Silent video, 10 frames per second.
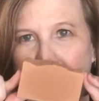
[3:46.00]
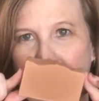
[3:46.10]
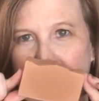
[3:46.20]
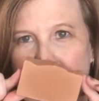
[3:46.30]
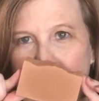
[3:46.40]

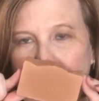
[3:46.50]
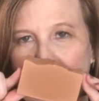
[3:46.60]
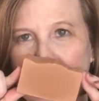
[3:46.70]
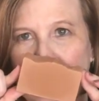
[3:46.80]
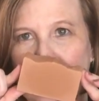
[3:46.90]
latte?
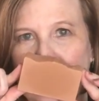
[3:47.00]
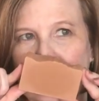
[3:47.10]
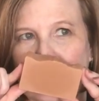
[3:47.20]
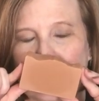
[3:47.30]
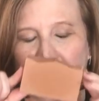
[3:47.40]

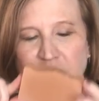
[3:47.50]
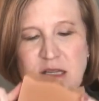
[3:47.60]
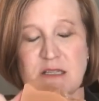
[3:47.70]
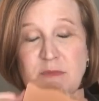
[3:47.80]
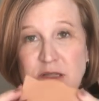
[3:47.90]

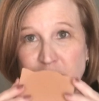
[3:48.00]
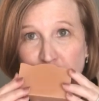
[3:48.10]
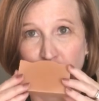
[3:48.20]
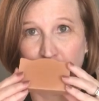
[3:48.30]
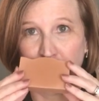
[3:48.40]
This smells
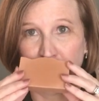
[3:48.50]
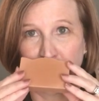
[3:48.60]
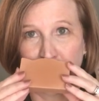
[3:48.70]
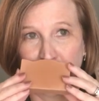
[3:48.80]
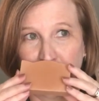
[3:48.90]
so good.
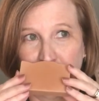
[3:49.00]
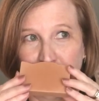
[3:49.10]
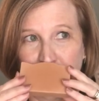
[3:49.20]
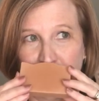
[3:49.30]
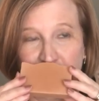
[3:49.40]

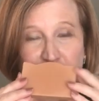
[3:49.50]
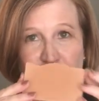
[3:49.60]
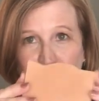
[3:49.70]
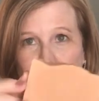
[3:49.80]
So